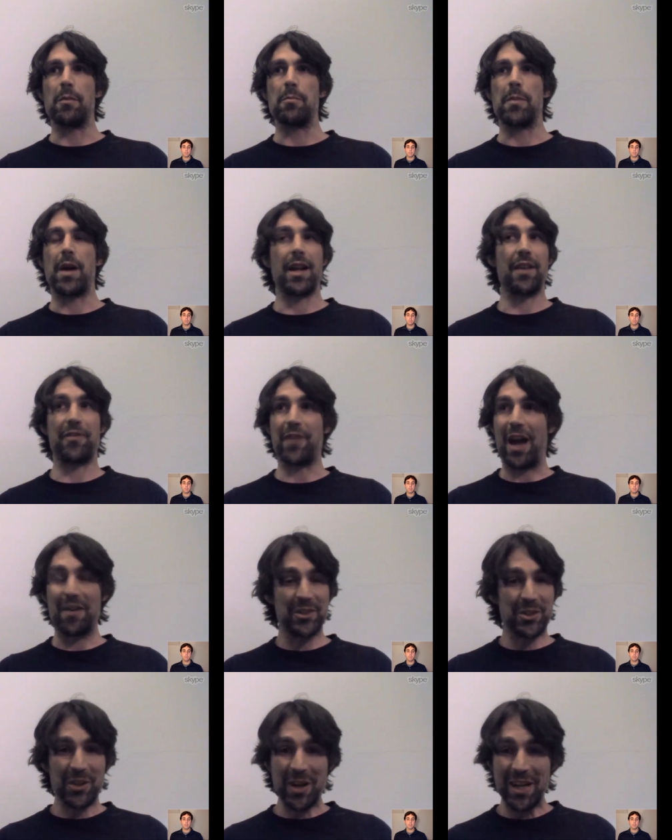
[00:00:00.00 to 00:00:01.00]
And
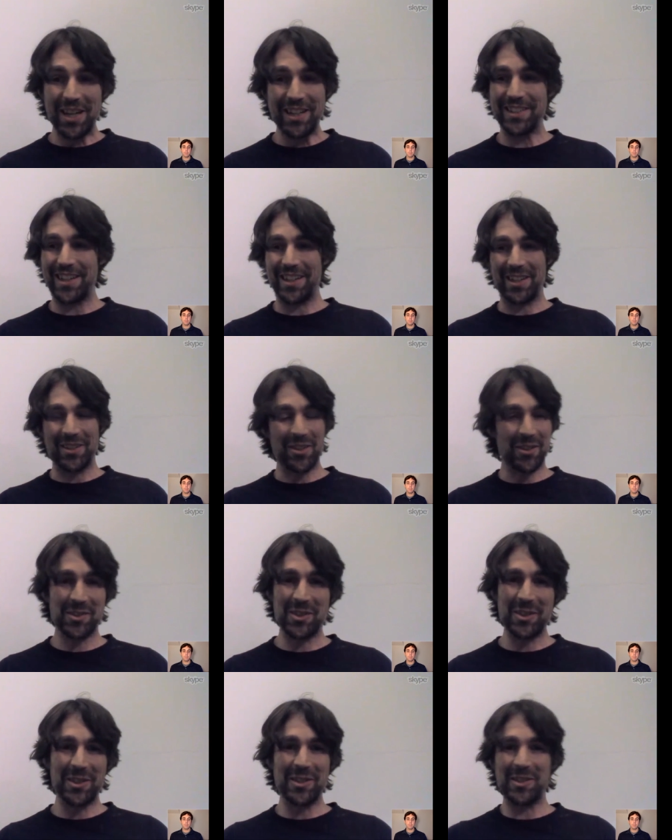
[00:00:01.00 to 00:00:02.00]
if you haven't trained and
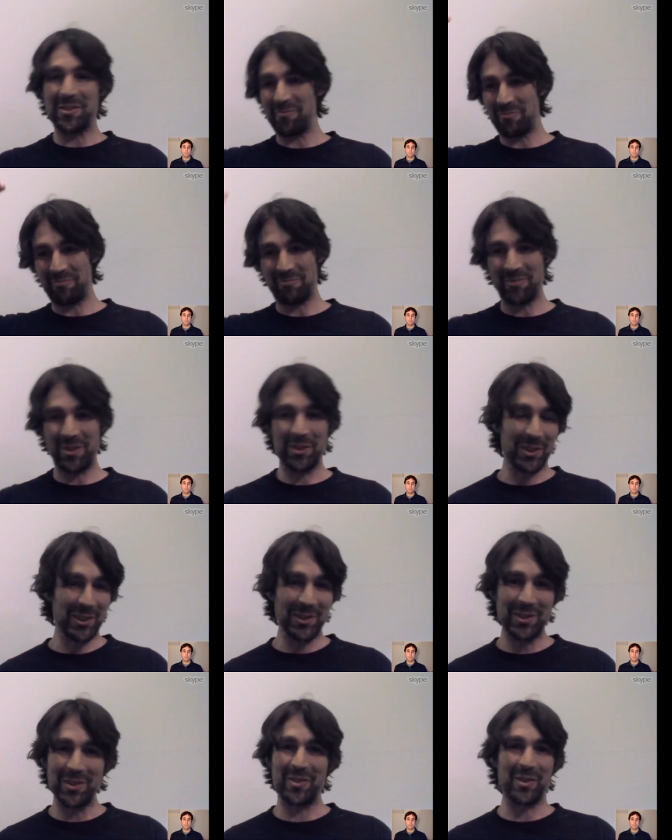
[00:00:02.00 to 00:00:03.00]
you're not as good,
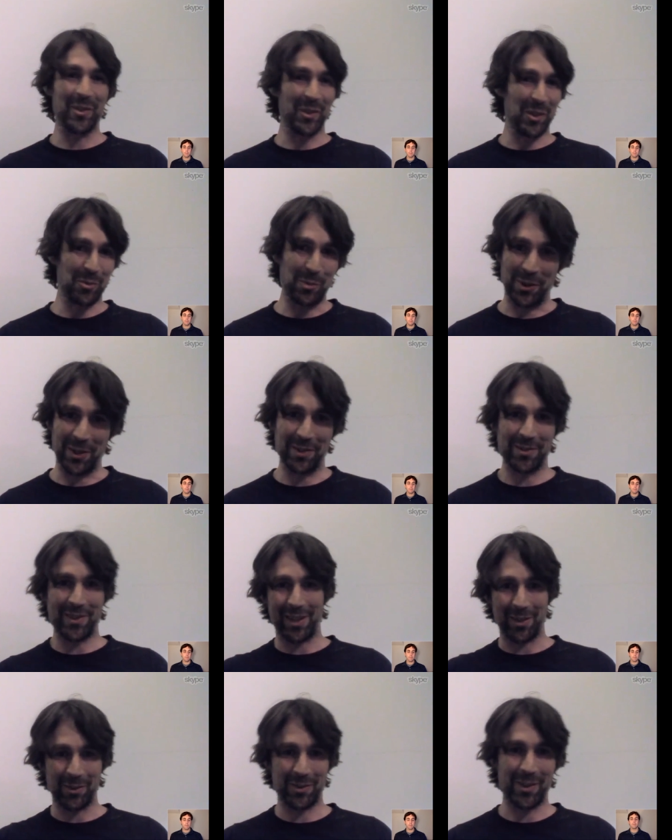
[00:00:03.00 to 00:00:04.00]
you'll lose
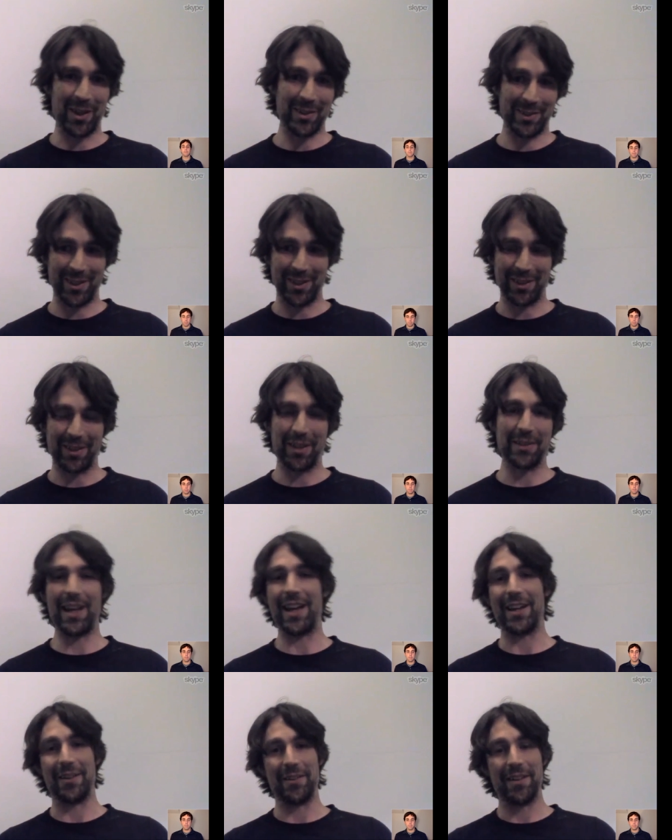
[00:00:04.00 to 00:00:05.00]
points, and you'll start to kind
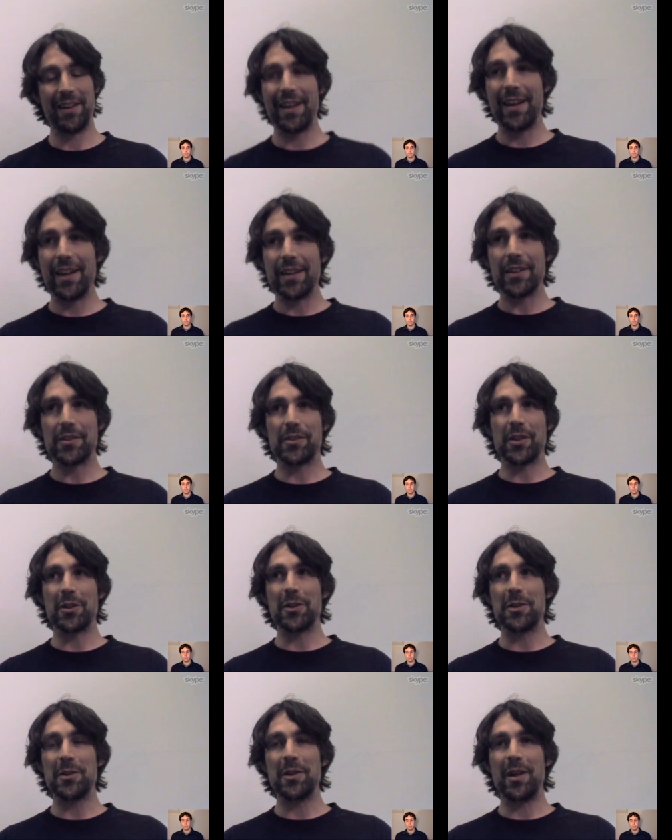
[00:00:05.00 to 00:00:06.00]
of go down.
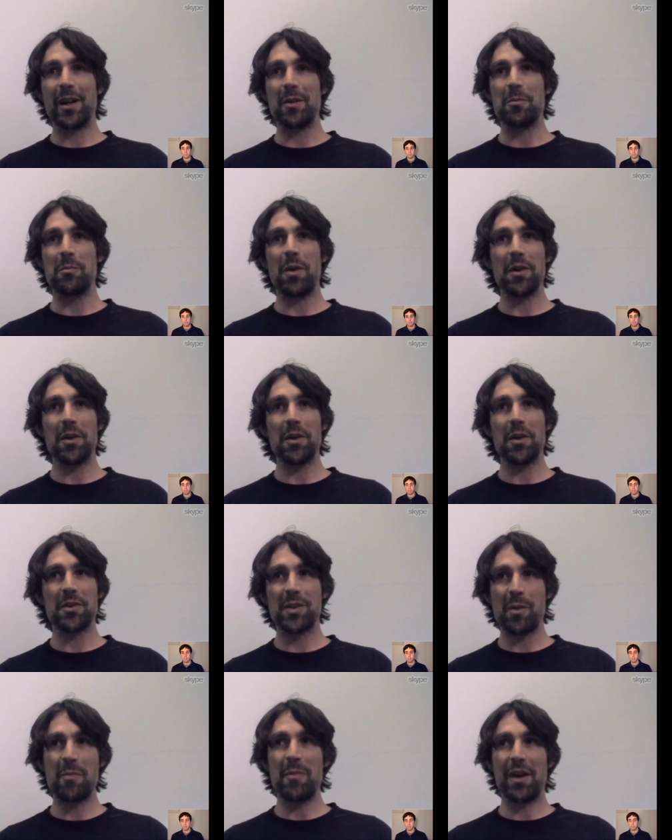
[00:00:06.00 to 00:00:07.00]
So
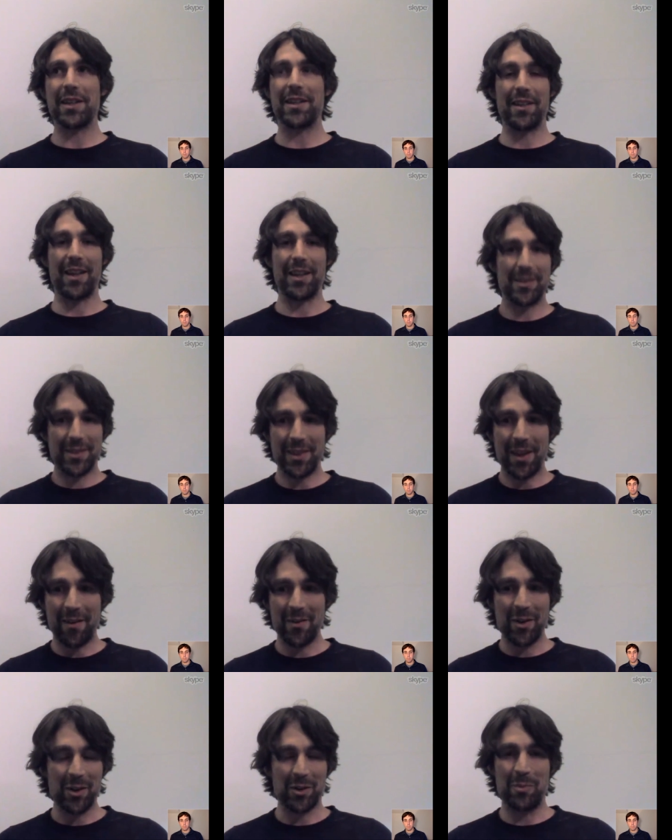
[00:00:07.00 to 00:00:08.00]
while someone might kind of
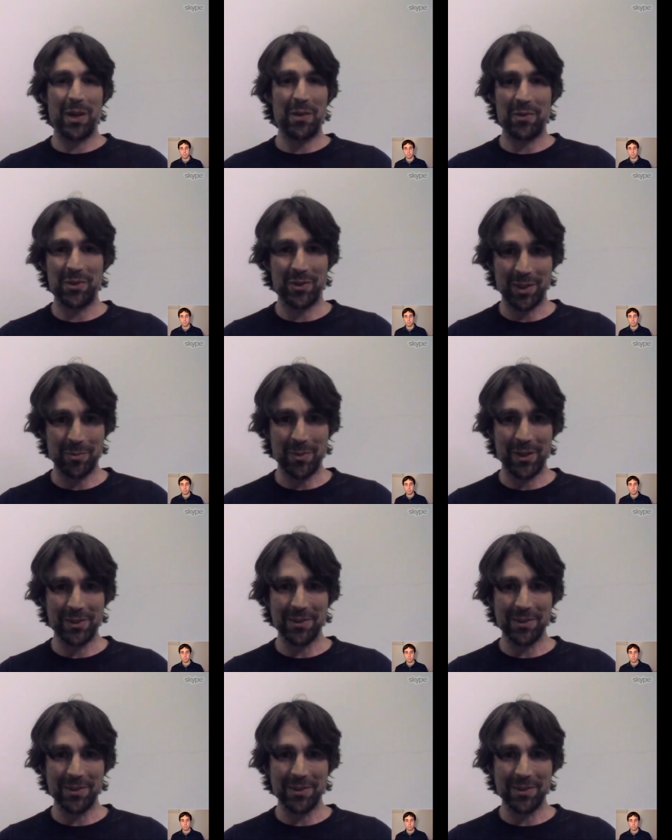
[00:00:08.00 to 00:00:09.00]
like sit there and not compete for
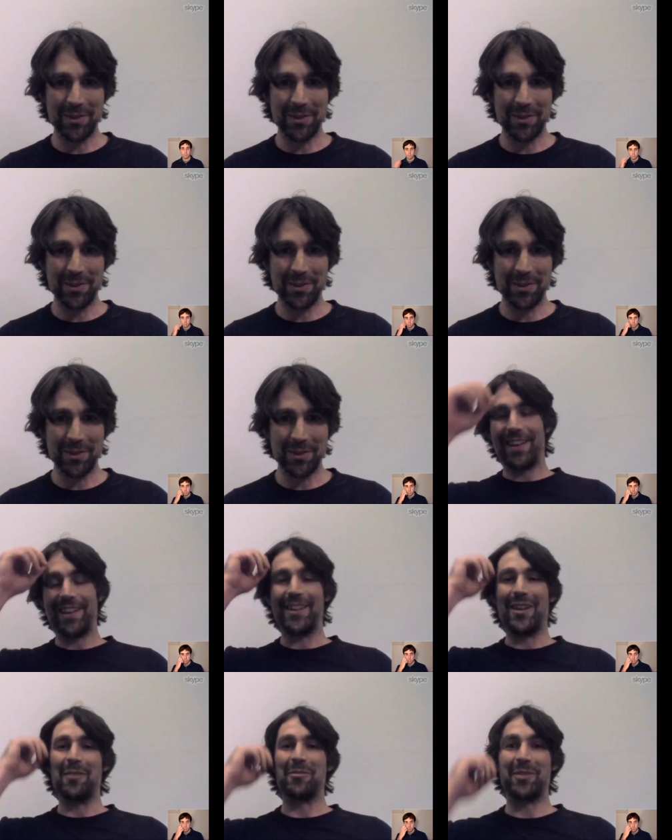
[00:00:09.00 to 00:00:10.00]
6 months,
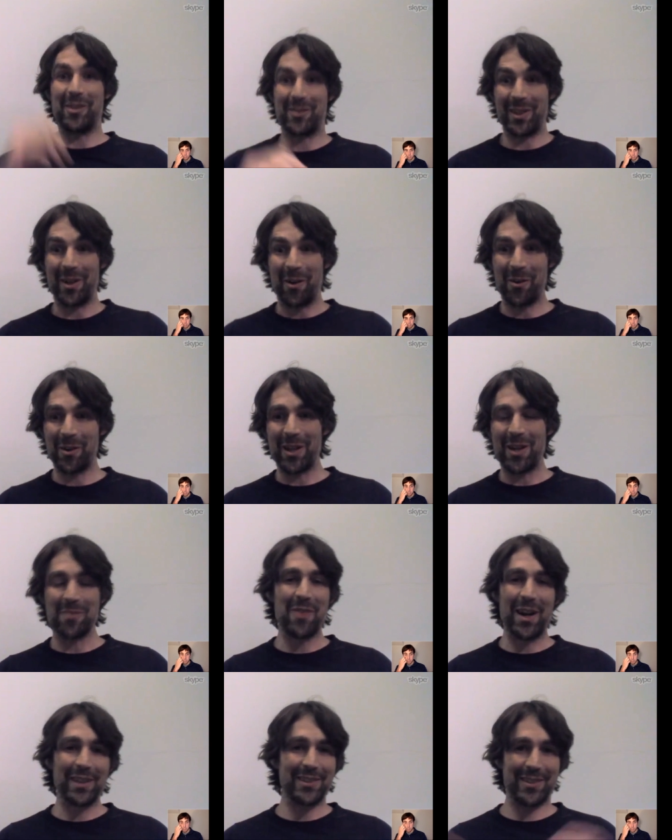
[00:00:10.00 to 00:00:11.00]
because
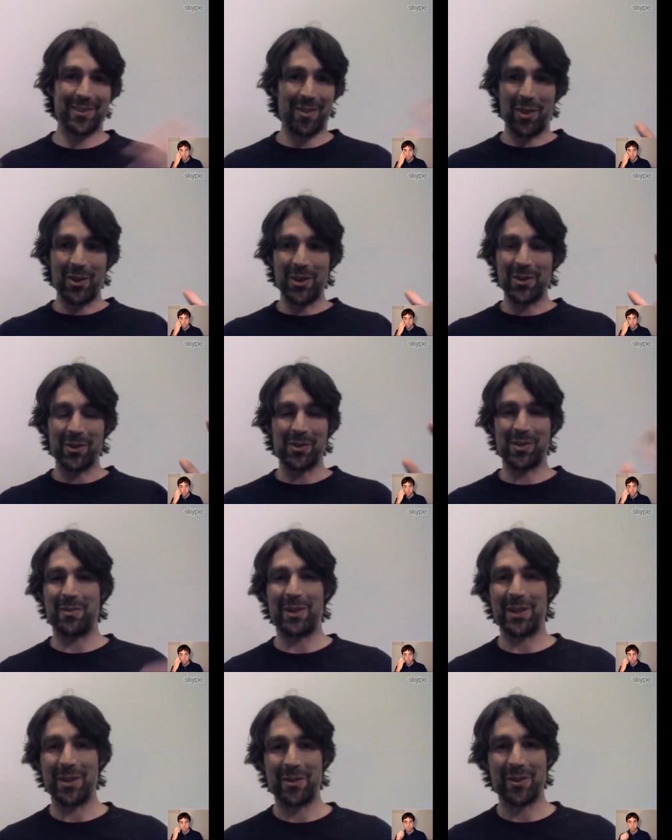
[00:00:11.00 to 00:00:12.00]
oh, I'm ranked third
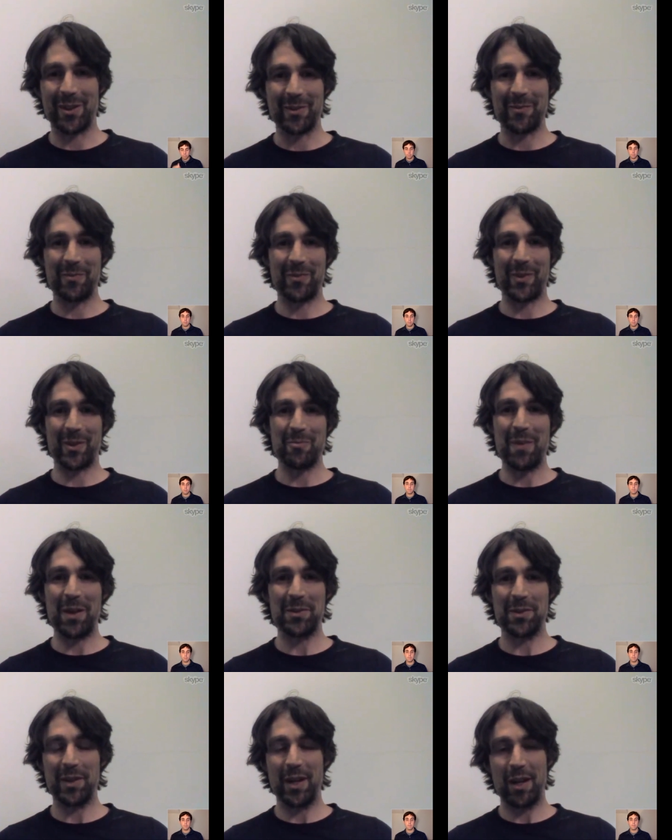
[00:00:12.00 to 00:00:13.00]
or something, I don't
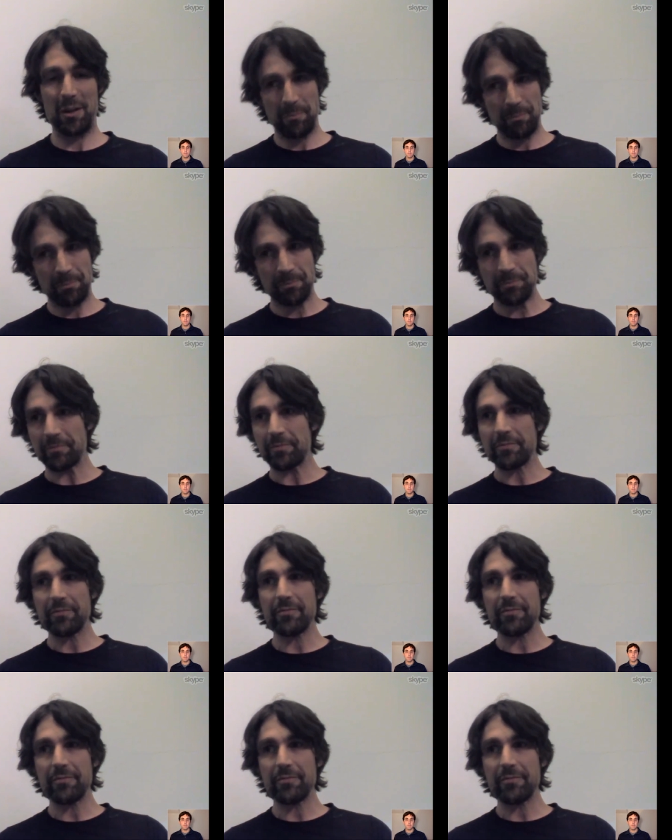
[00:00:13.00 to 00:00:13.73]
want to mess it up.